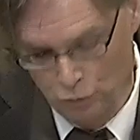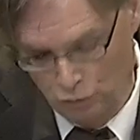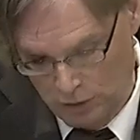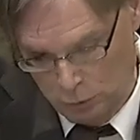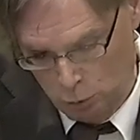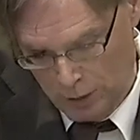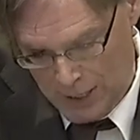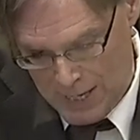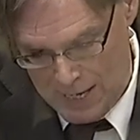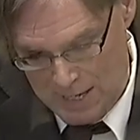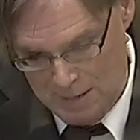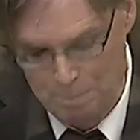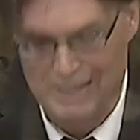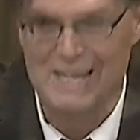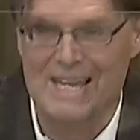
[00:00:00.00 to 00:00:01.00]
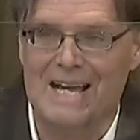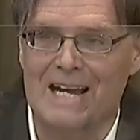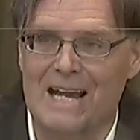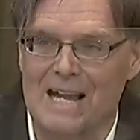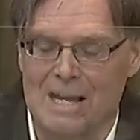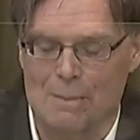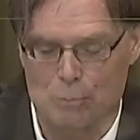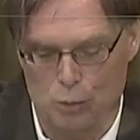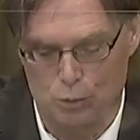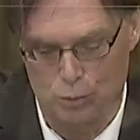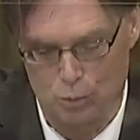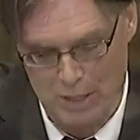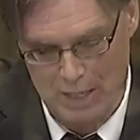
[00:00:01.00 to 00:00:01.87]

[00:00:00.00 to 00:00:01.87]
prior procedural,